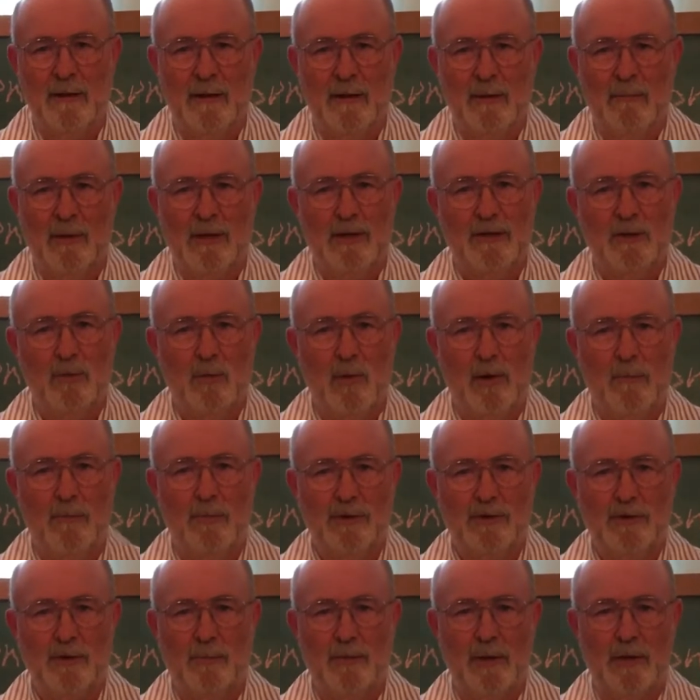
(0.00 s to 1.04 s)
Because you want to
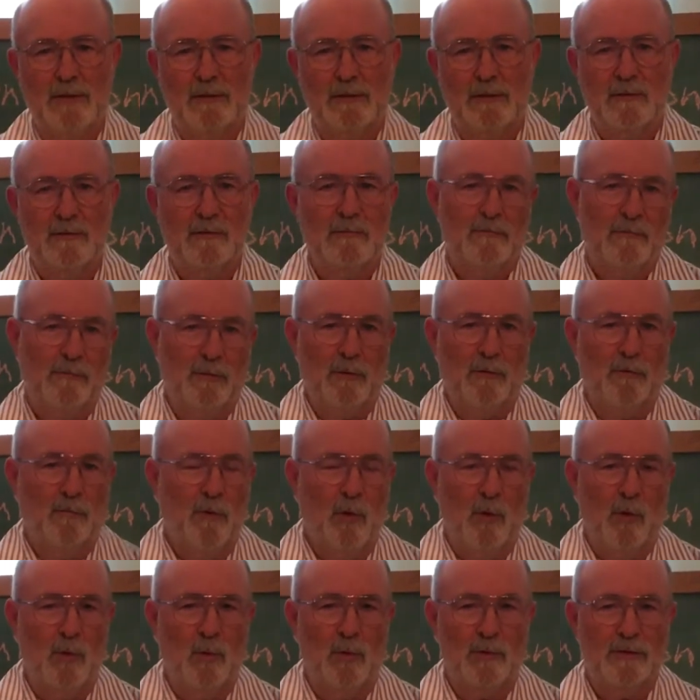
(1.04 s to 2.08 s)
put your best foot
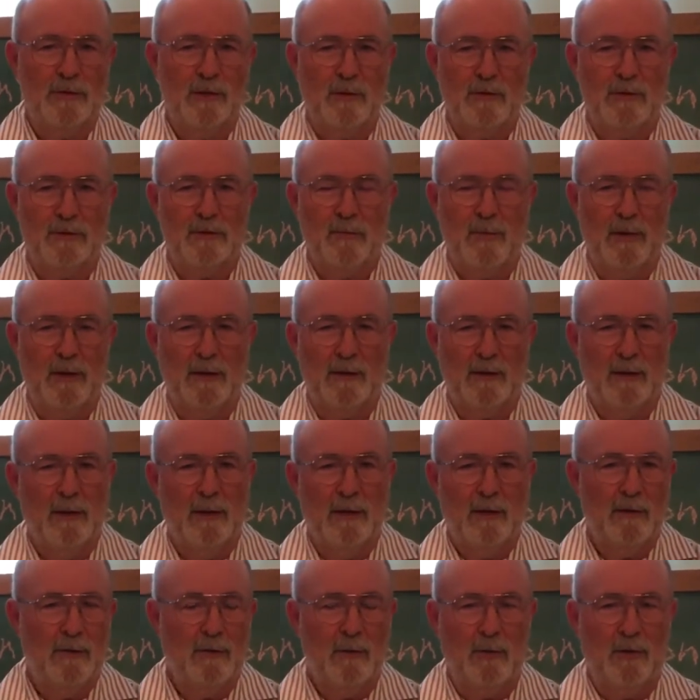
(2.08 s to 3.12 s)
forward, so to speak,
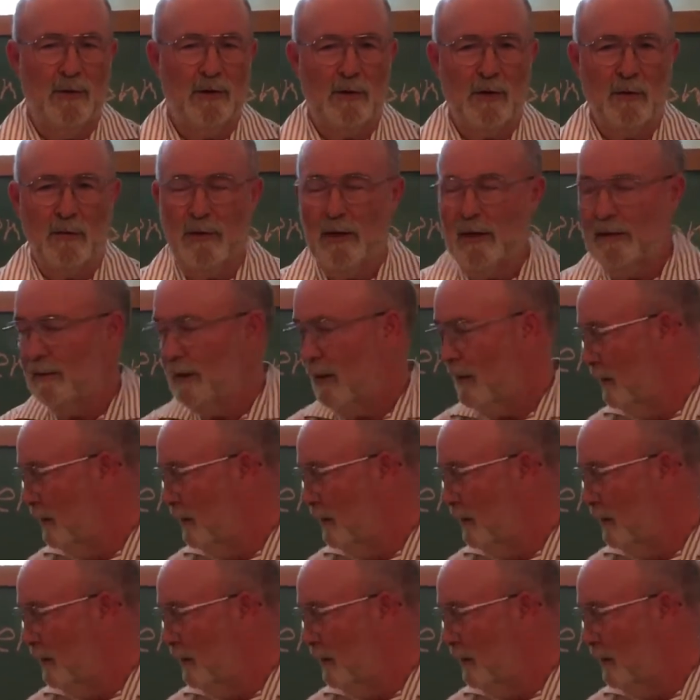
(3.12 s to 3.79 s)
in order to create that